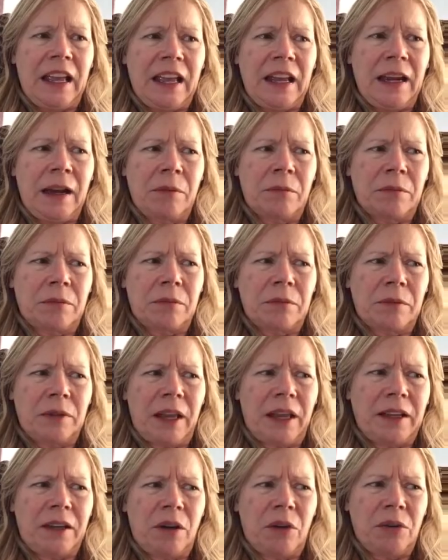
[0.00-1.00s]
And I'm
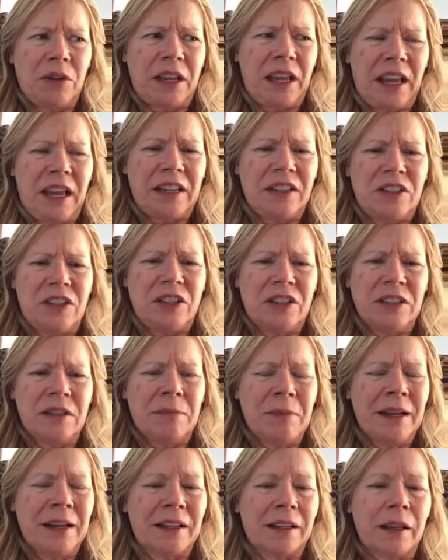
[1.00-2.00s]
like, okay, just
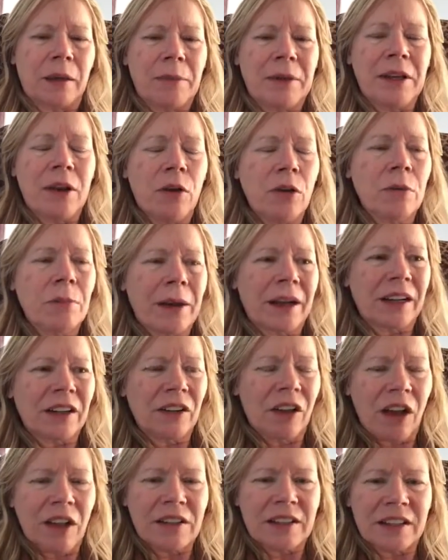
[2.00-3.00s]
a minute. Let me go to my
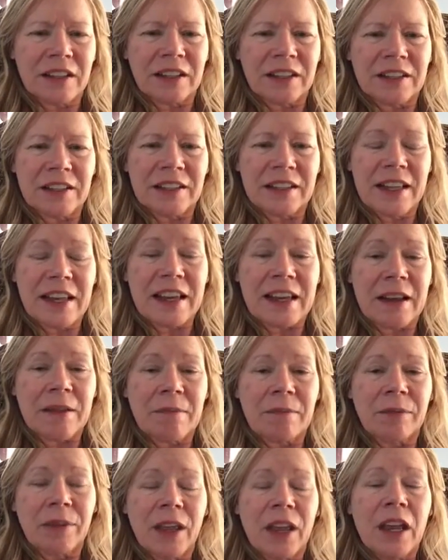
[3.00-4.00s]
closet and see.
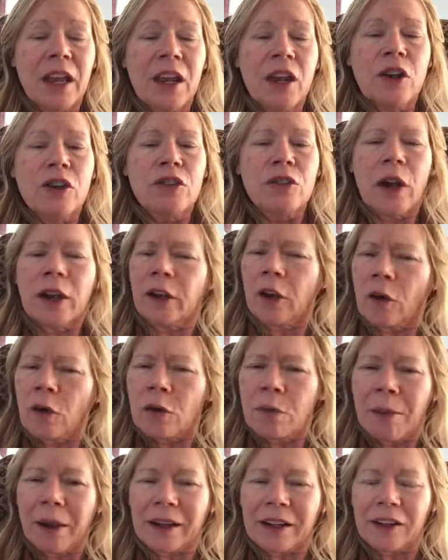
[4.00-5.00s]
So I
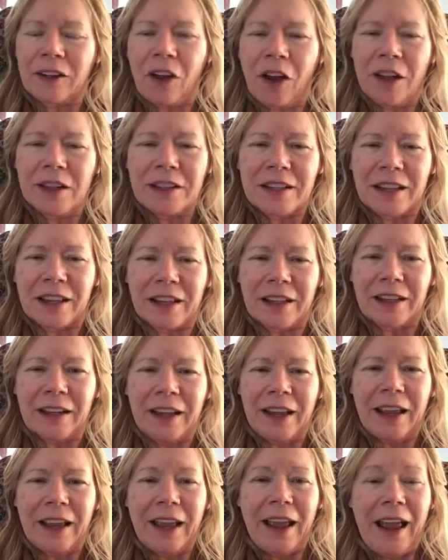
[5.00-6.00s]
go to my closet,
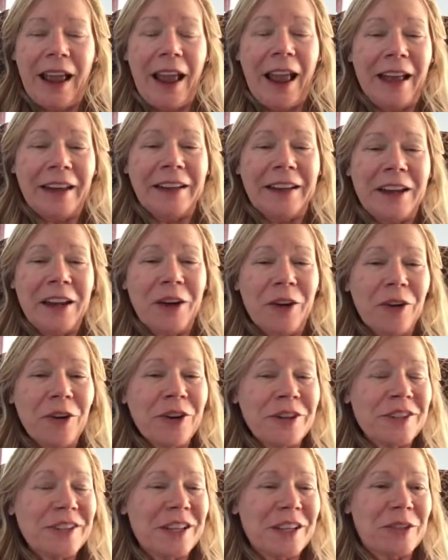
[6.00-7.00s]
and
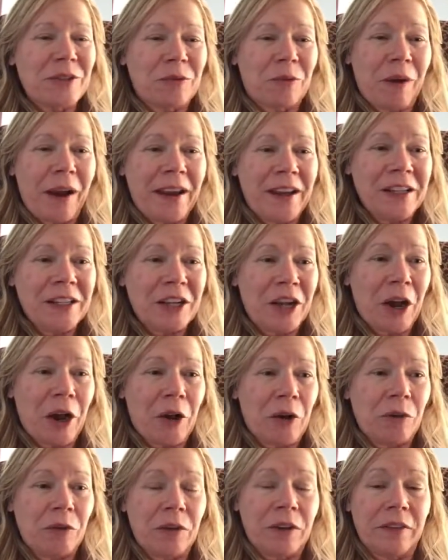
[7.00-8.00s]
here is this
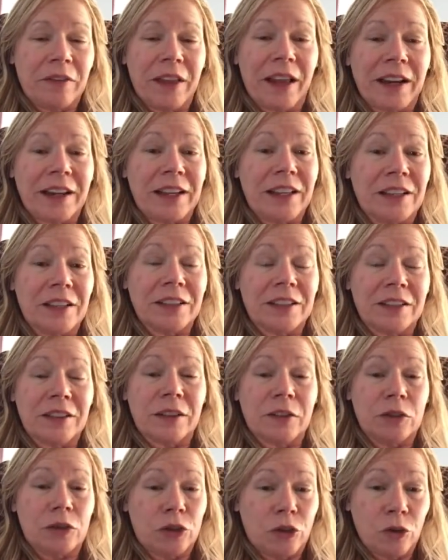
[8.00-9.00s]
raincoat that is
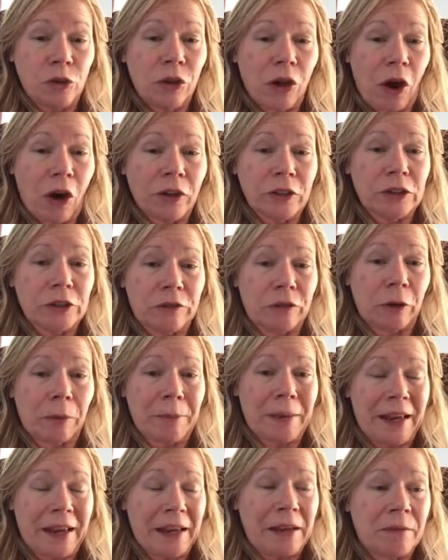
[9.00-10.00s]
too large for
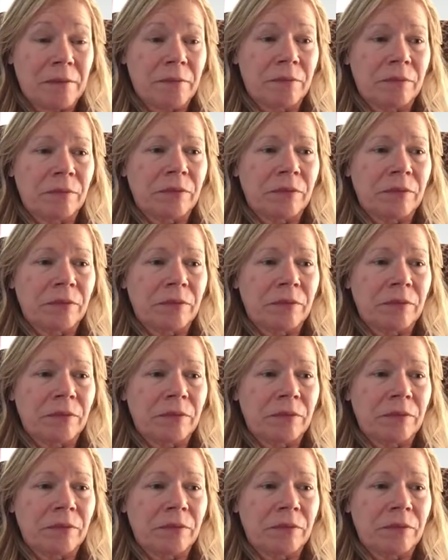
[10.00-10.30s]
me.